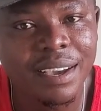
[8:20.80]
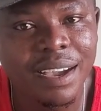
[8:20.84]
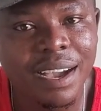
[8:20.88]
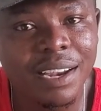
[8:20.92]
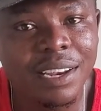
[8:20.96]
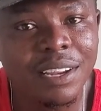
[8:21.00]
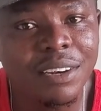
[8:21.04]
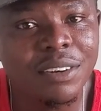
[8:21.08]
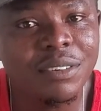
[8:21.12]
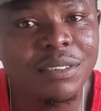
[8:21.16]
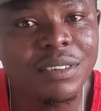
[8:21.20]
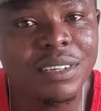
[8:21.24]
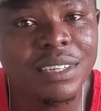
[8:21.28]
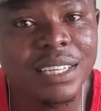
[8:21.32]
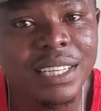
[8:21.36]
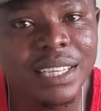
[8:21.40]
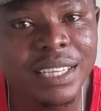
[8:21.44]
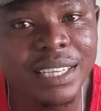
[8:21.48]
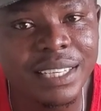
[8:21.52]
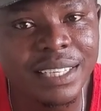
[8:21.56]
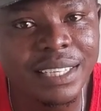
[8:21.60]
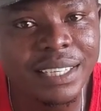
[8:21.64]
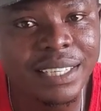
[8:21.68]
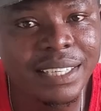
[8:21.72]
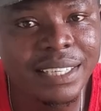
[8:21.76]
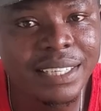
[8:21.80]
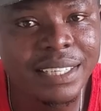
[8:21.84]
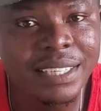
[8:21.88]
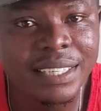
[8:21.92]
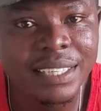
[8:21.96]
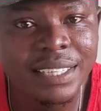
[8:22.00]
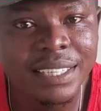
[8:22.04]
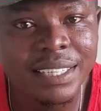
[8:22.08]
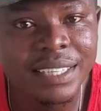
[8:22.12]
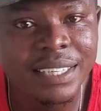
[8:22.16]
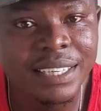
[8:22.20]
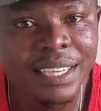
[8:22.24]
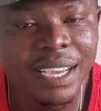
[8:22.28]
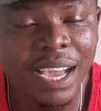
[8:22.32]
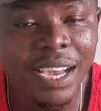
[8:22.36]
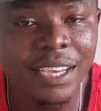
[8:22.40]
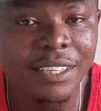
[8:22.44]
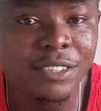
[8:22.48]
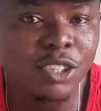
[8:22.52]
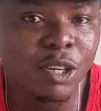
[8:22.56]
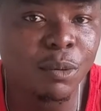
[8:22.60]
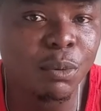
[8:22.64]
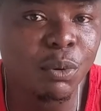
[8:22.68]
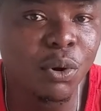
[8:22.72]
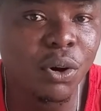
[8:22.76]
at the end of the day, I
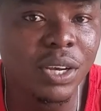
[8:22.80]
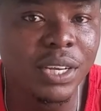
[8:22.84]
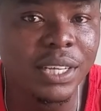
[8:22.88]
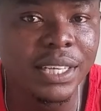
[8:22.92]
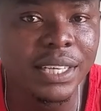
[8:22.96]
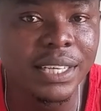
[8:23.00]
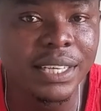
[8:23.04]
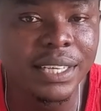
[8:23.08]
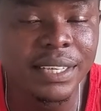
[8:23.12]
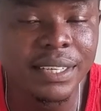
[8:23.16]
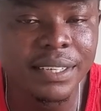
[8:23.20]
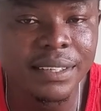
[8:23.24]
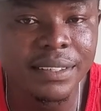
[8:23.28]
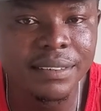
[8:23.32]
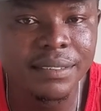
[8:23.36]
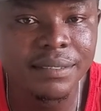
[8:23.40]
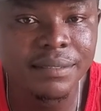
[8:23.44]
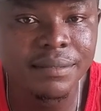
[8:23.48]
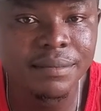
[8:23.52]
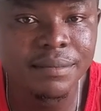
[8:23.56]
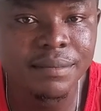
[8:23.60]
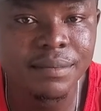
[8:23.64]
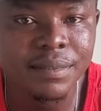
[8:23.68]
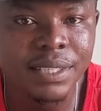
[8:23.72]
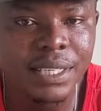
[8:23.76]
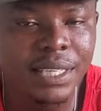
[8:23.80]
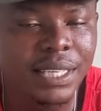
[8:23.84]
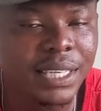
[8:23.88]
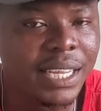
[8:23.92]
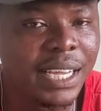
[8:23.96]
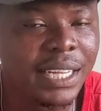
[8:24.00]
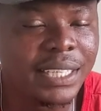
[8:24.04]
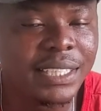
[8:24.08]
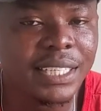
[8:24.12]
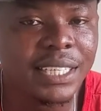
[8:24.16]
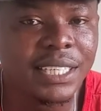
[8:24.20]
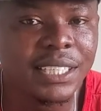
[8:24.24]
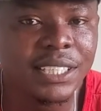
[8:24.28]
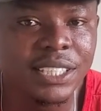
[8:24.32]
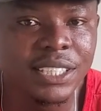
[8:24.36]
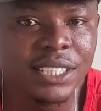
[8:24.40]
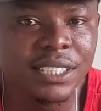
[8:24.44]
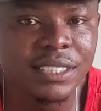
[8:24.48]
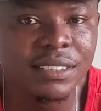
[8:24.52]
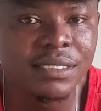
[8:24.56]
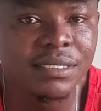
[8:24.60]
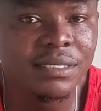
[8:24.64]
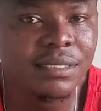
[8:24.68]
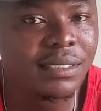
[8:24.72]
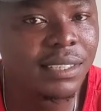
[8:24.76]
stopped calling her. The
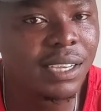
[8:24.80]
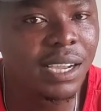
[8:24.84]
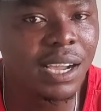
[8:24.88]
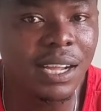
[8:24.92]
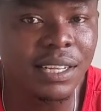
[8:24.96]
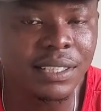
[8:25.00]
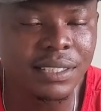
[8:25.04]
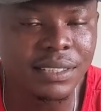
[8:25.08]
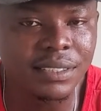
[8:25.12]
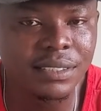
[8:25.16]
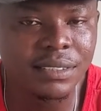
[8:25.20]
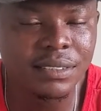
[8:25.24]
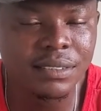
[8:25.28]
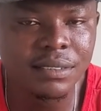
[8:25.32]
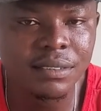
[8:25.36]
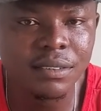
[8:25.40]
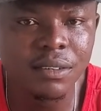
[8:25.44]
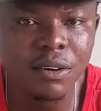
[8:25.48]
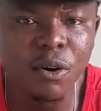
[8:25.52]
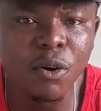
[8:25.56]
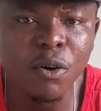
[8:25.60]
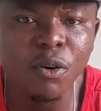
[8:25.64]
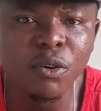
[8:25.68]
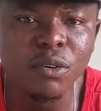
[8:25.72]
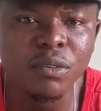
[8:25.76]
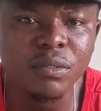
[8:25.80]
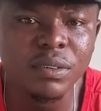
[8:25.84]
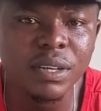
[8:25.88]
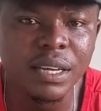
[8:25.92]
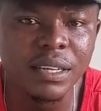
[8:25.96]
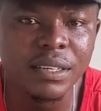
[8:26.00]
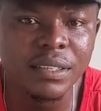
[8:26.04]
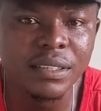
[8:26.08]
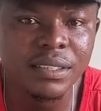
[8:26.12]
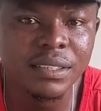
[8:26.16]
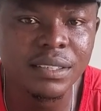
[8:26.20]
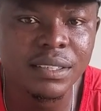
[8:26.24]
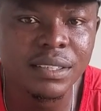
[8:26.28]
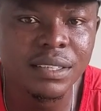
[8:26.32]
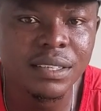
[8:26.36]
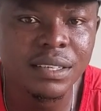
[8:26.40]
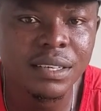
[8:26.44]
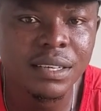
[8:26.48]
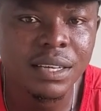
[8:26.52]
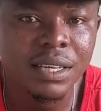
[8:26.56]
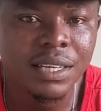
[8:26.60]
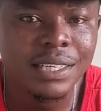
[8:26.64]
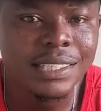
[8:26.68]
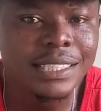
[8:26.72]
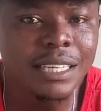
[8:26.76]
attention cut, all of
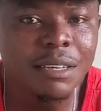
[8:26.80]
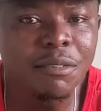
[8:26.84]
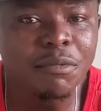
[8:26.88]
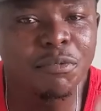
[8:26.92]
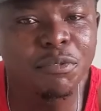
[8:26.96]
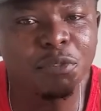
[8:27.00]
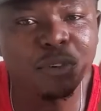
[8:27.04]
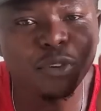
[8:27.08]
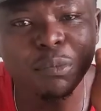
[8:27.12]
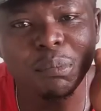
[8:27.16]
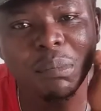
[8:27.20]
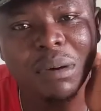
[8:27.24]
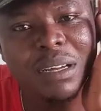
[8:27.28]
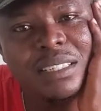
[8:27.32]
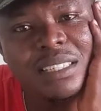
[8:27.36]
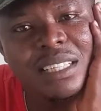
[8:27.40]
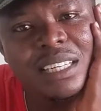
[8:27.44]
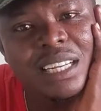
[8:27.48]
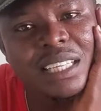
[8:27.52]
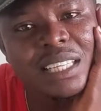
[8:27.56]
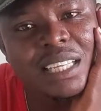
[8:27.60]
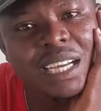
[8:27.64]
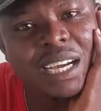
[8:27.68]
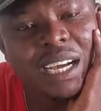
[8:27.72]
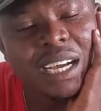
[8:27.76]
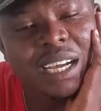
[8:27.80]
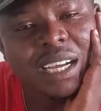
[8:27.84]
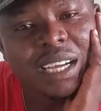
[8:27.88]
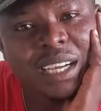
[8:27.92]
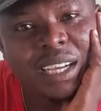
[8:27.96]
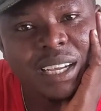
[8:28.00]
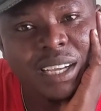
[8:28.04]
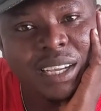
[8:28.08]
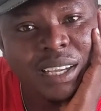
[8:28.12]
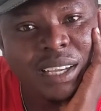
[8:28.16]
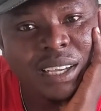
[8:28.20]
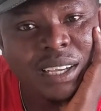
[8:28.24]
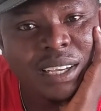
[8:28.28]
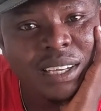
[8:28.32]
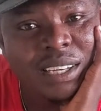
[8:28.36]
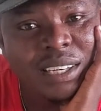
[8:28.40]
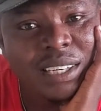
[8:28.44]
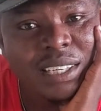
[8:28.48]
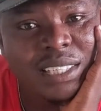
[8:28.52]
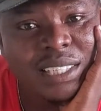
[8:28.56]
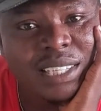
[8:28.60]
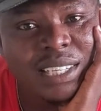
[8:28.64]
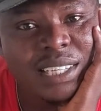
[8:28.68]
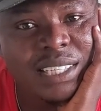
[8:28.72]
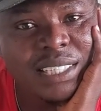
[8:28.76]
that. Some few months later,
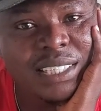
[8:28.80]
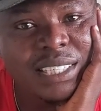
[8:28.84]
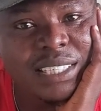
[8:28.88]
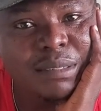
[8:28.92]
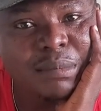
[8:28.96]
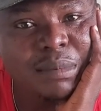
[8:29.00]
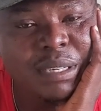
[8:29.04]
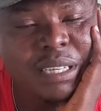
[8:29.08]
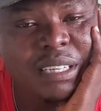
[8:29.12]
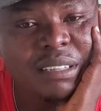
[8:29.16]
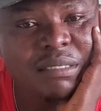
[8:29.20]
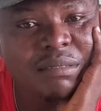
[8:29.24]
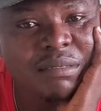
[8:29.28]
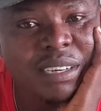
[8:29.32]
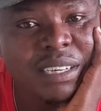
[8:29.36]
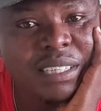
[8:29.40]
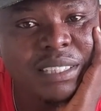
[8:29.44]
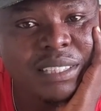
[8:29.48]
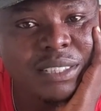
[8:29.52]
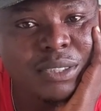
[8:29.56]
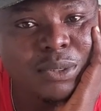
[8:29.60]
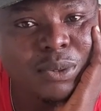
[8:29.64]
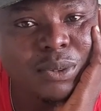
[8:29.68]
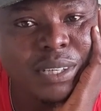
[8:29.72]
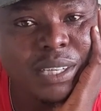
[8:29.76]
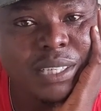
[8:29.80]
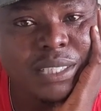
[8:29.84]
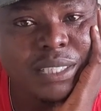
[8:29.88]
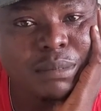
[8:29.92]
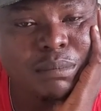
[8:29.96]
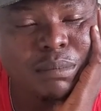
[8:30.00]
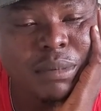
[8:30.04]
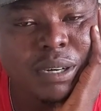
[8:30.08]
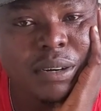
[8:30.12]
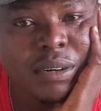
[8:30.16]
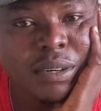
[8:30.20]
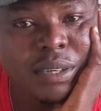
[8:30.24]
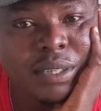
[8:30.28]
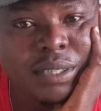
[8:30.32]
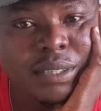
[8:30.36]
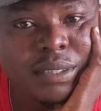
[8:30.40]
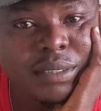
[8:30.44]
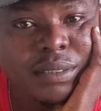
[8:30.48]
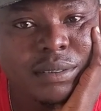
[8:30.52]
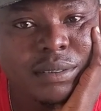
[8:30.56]
this lady sent me an invite, she was getting married.